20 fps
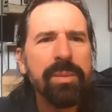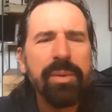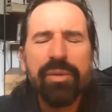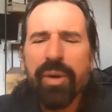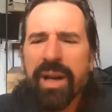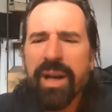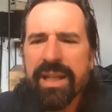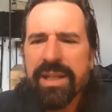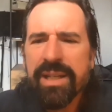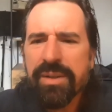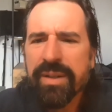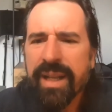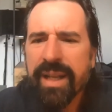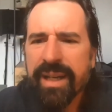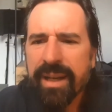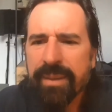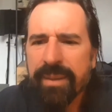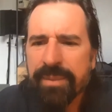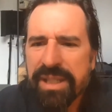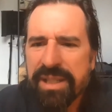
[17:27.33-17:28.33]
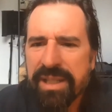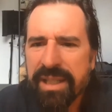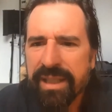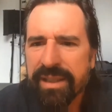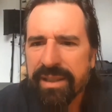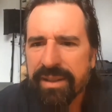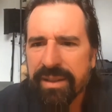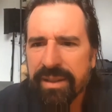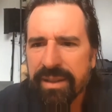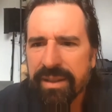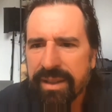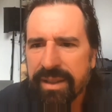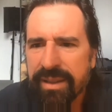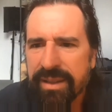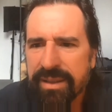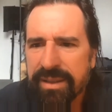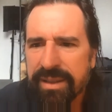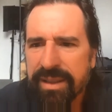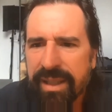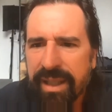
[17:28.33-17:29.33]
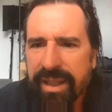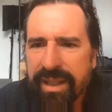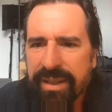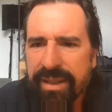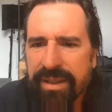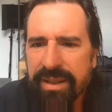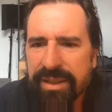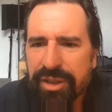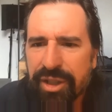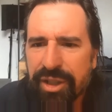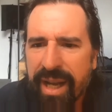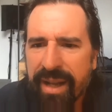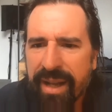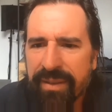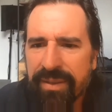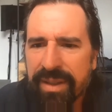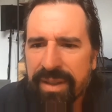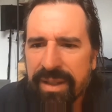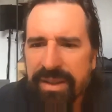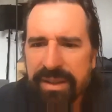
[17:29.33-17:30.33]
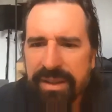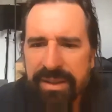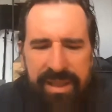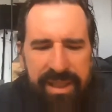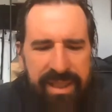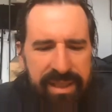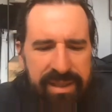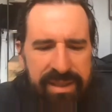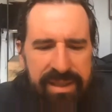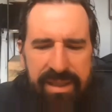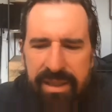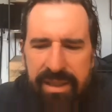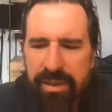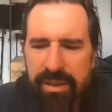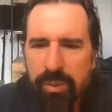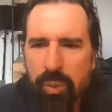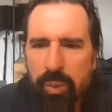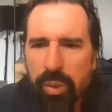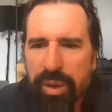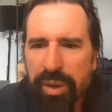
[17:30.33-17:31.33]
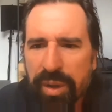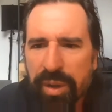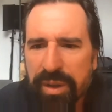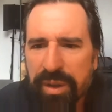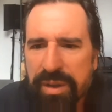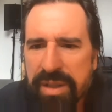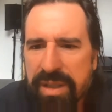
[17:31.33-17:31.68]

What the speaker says: Before I answer that, I'm just seeing in the chat that the link didn't work.